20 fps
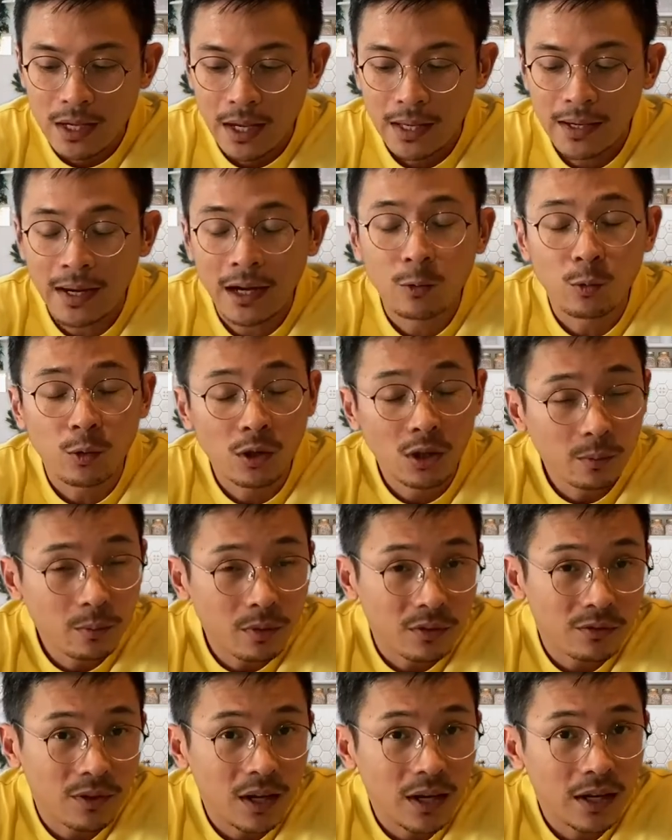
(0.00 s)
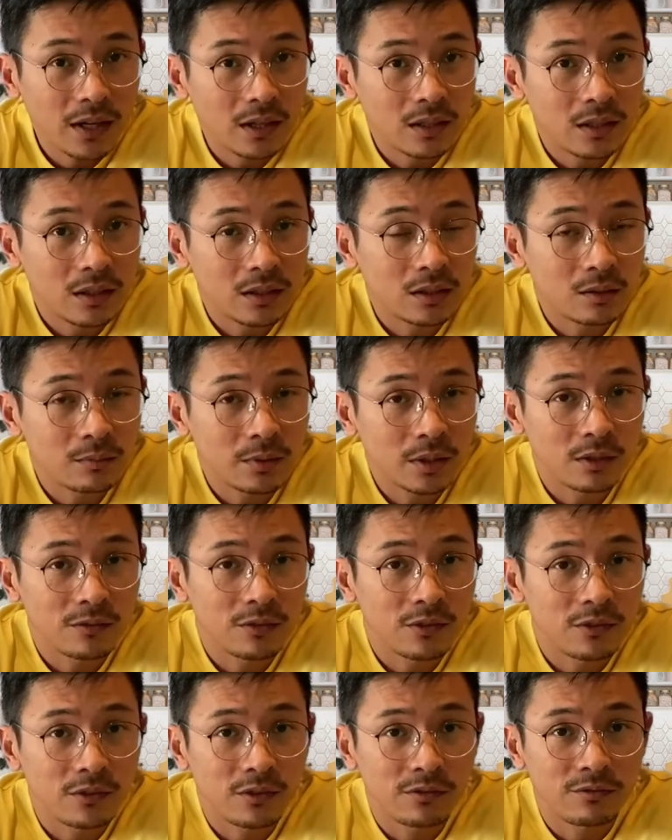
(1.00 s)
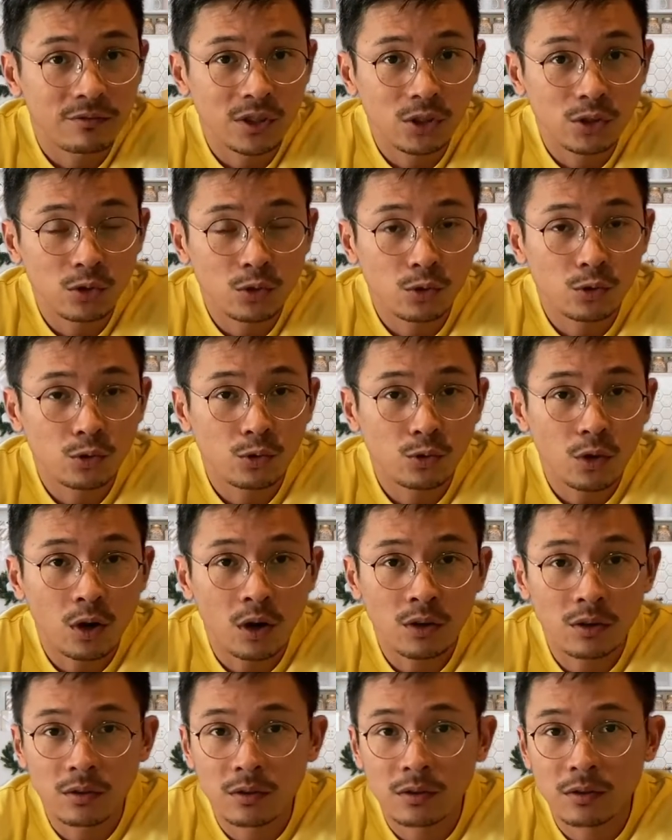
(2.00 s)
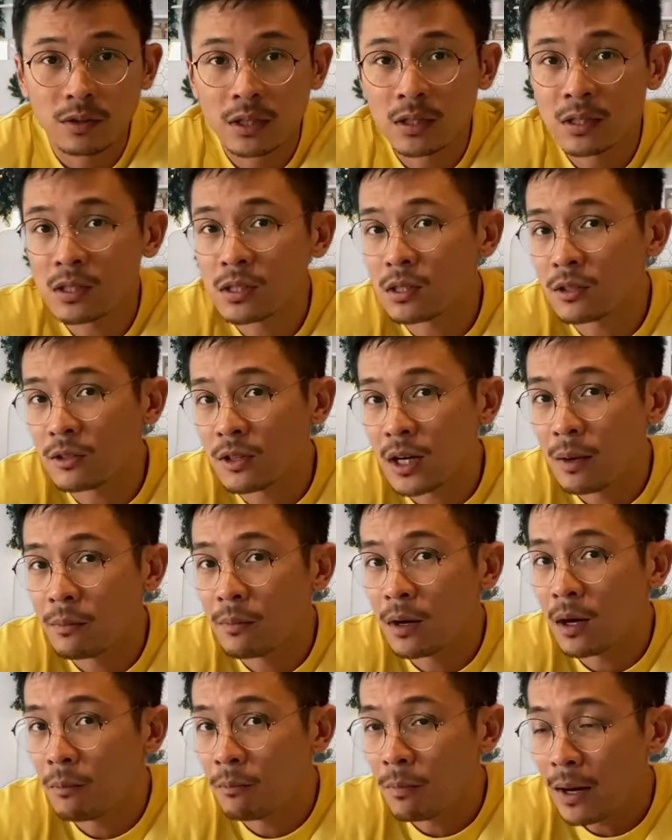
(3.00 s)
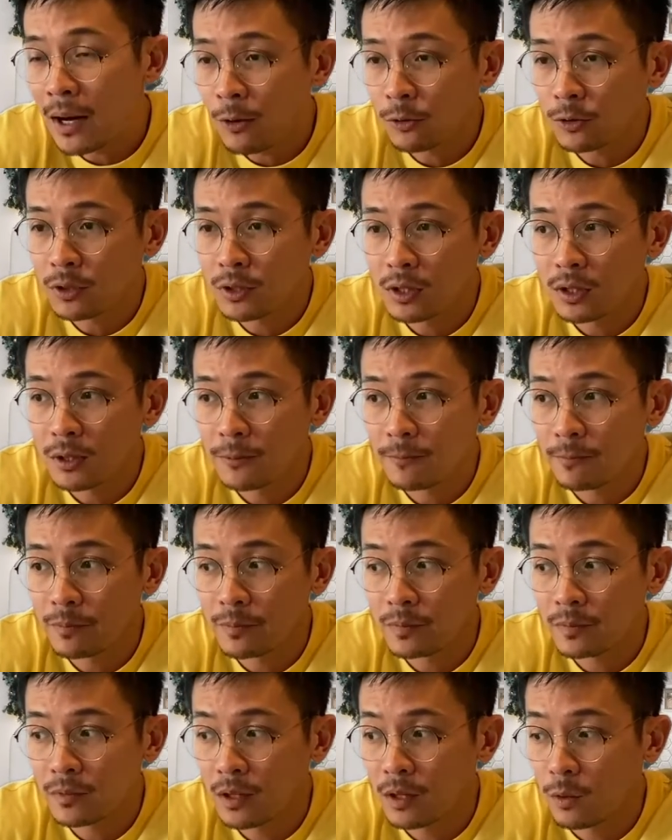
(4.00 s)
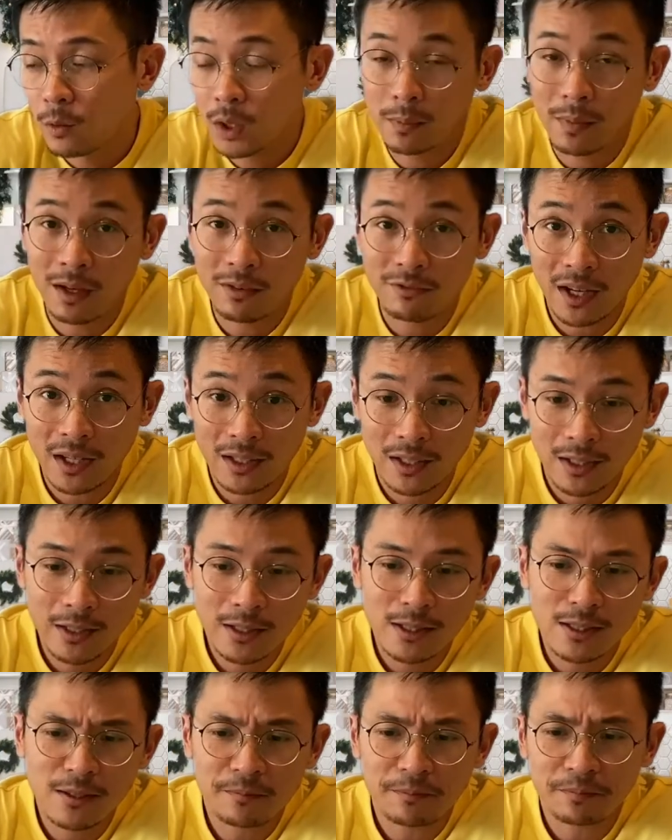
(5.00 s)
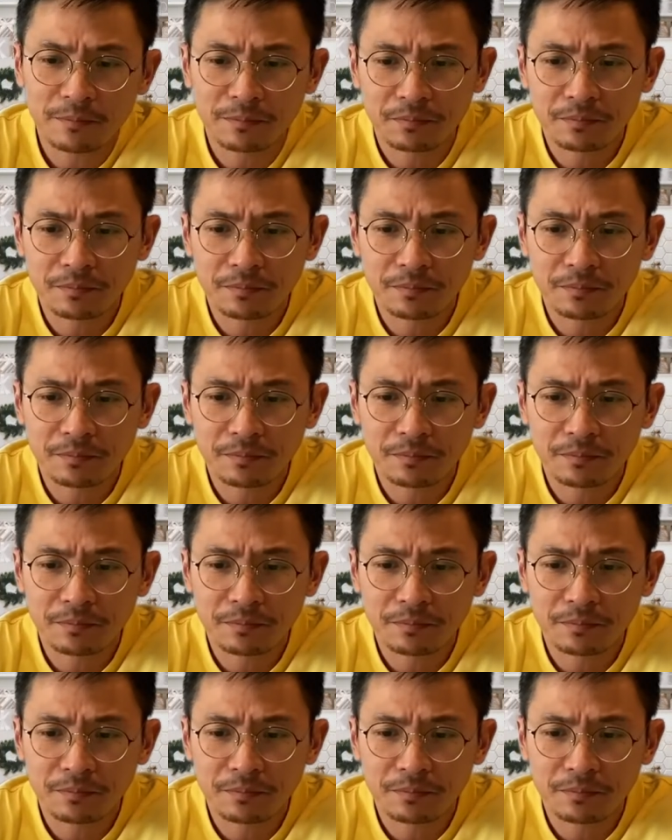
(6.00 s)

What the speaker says: And I will provide a little bit of a review on Instagram about what are my findings.